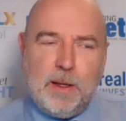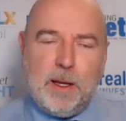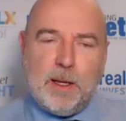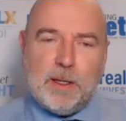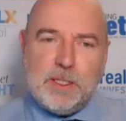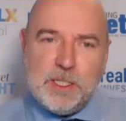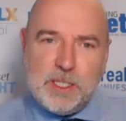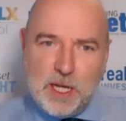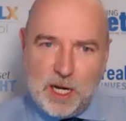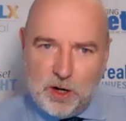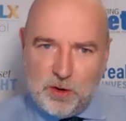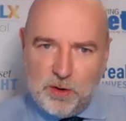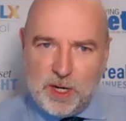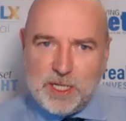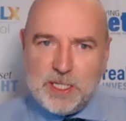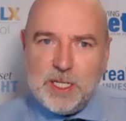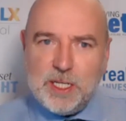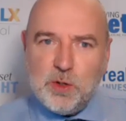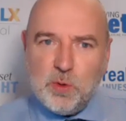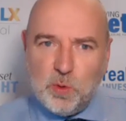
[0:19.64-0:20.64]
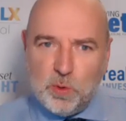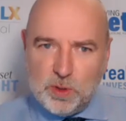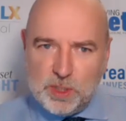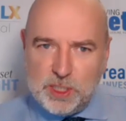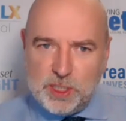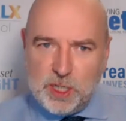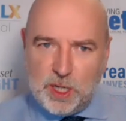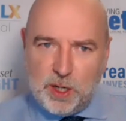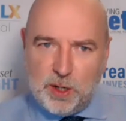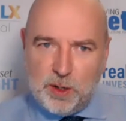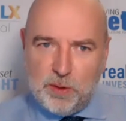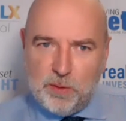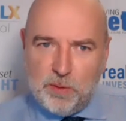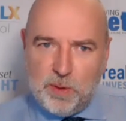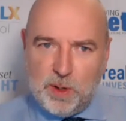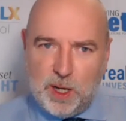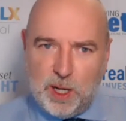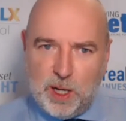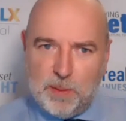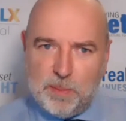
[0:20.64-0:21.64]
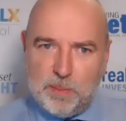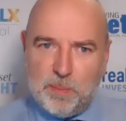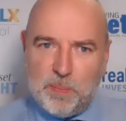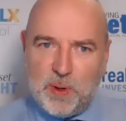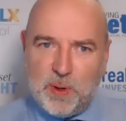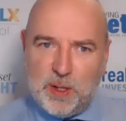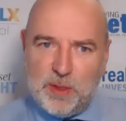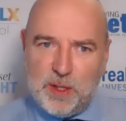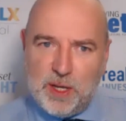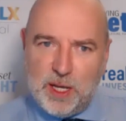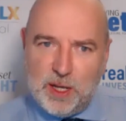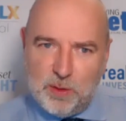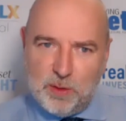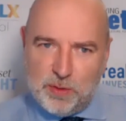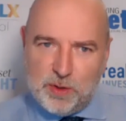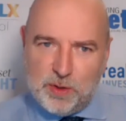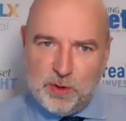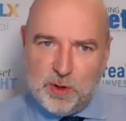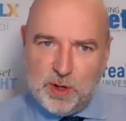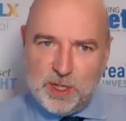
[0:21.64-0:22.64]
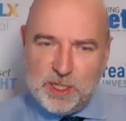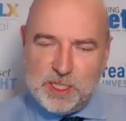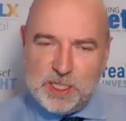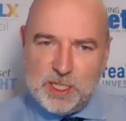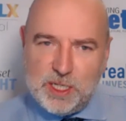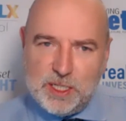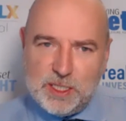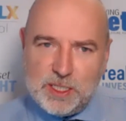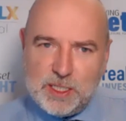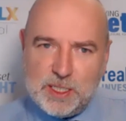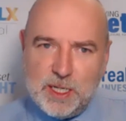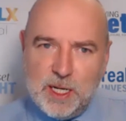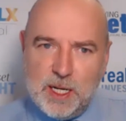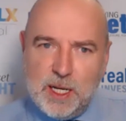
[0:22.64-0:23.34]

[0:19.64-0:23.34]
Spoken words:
accelerated also by the health crisis?